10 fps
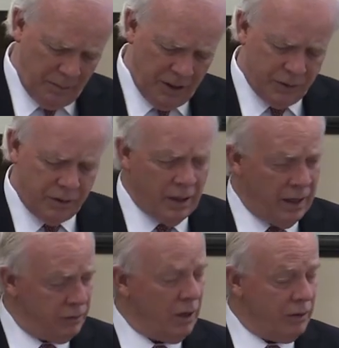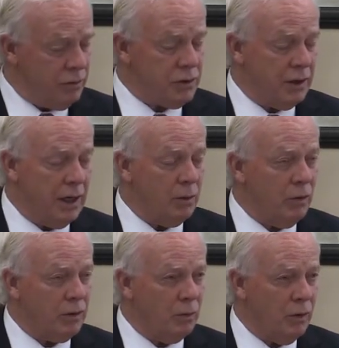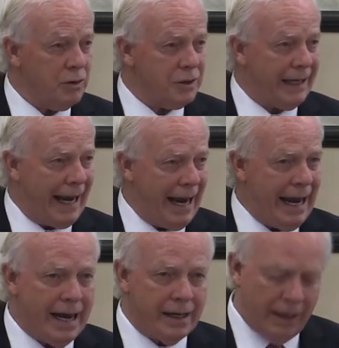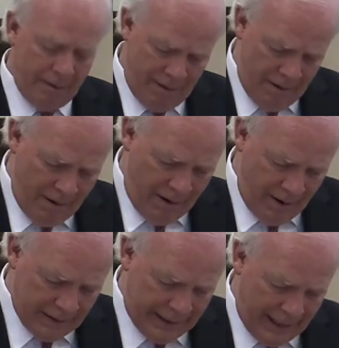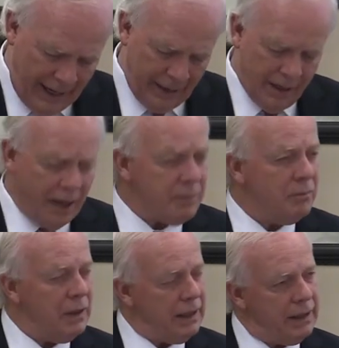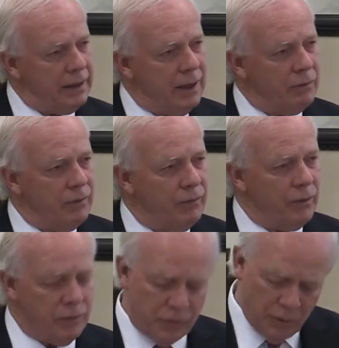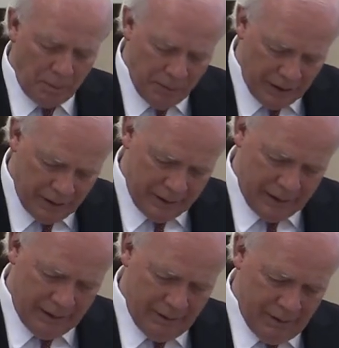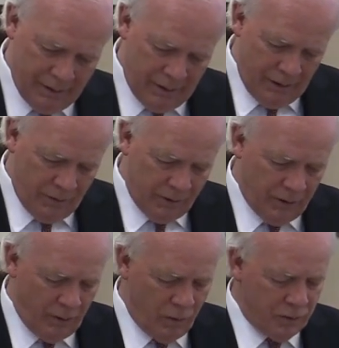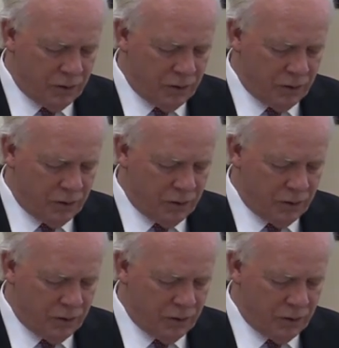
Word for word: misunderstand what the words can and cannot mean. They refer to ability. When the Lord